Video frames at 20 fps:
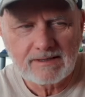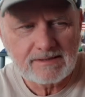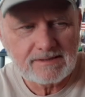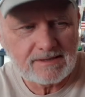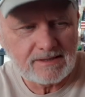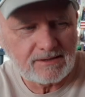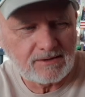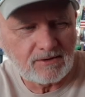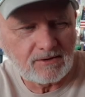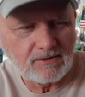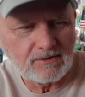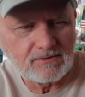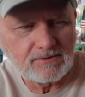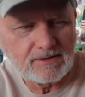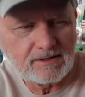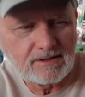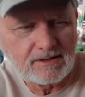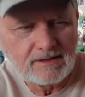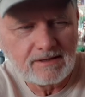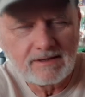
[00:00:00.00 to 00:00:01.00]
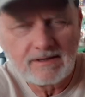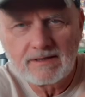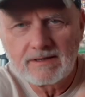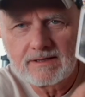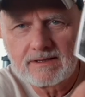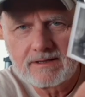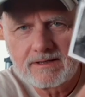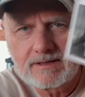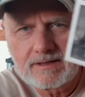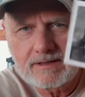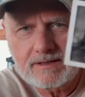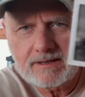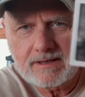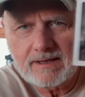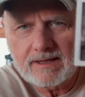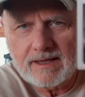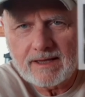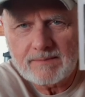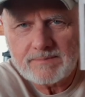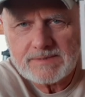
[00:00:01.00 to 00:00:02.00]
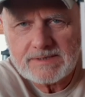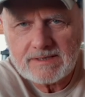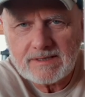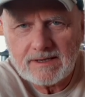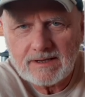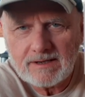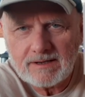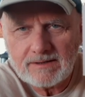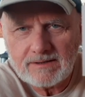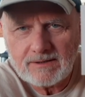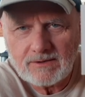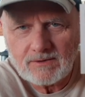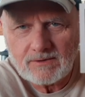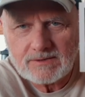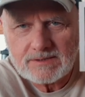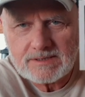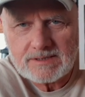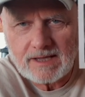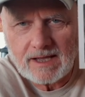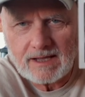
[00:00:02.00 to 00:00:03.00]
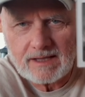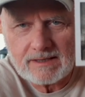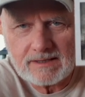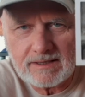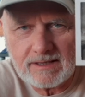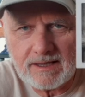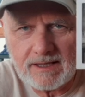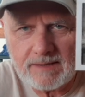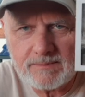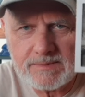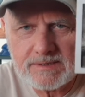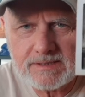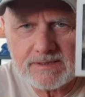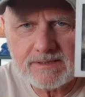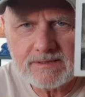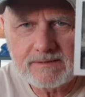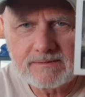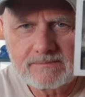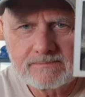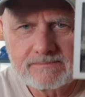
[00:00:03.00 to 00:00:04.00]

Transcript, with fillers: See the old lamps there, the old style lamps.